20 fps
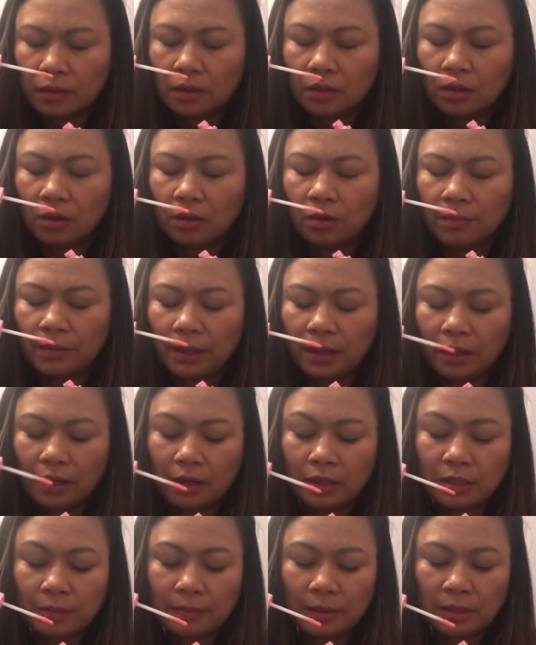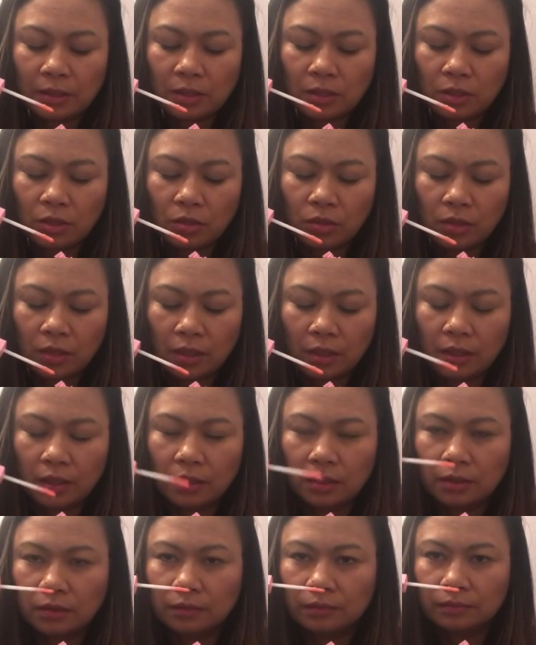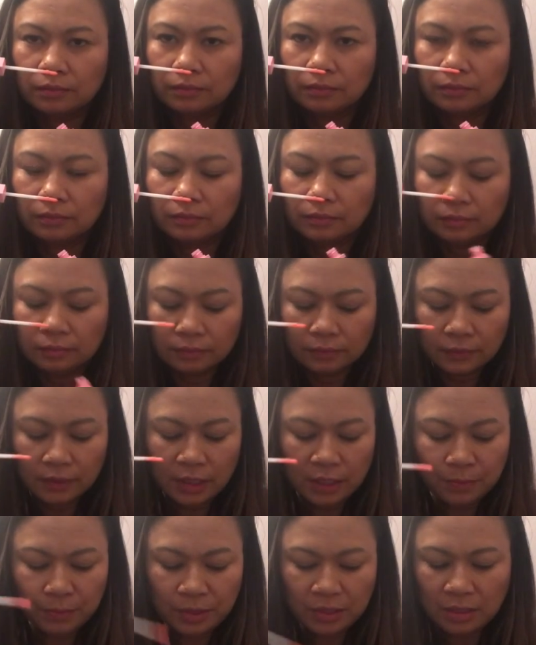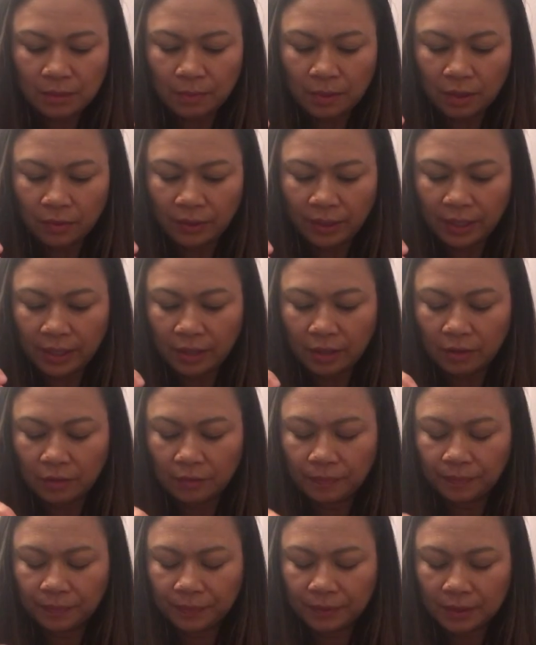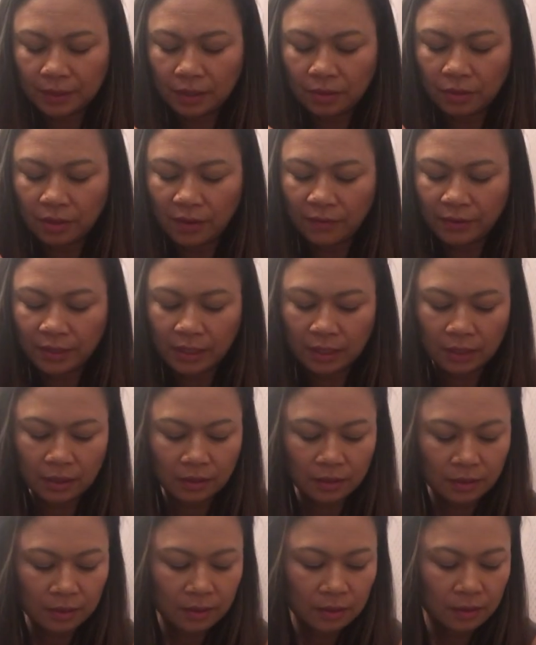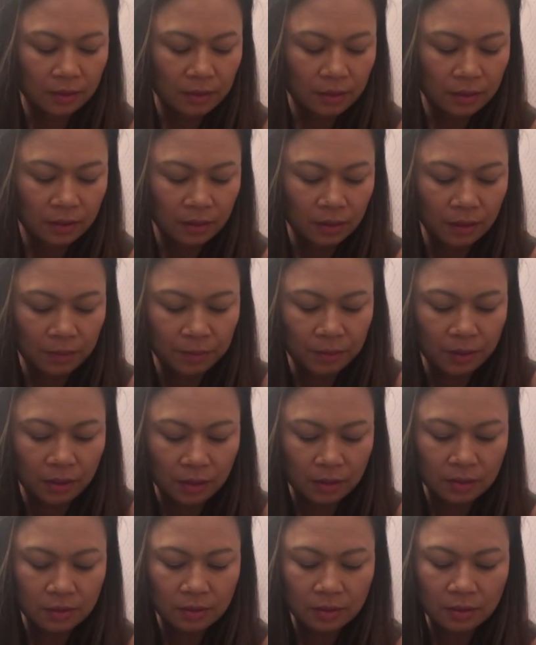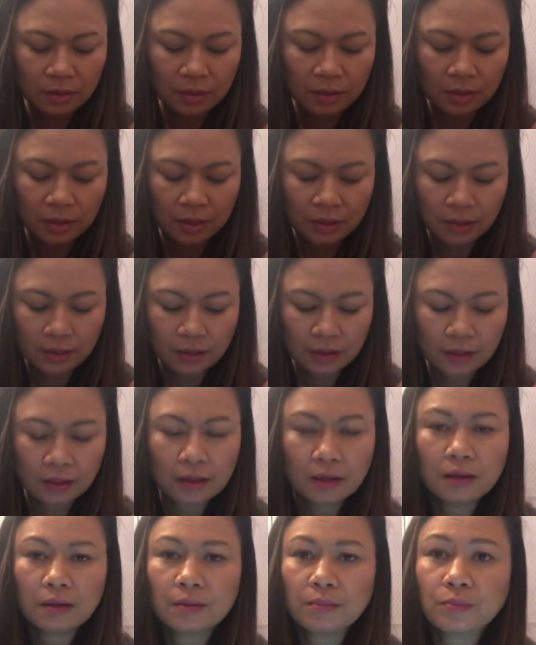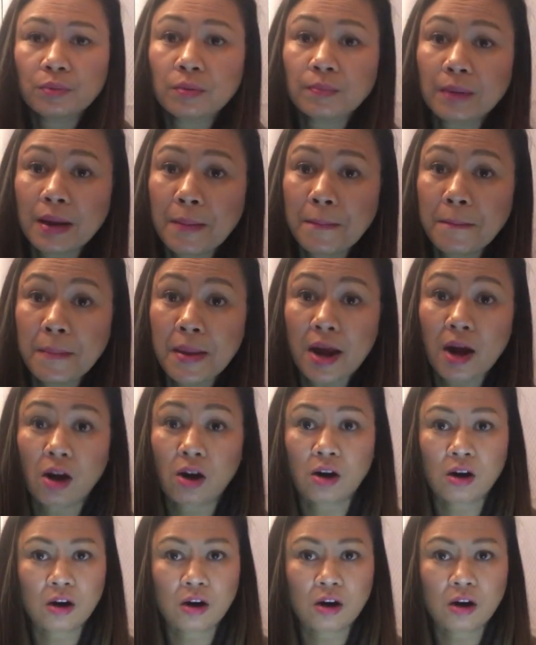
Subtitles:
Oh my god, it smells so good. Let's put some on right now. I don't have any lip gloss on. Put my mirror.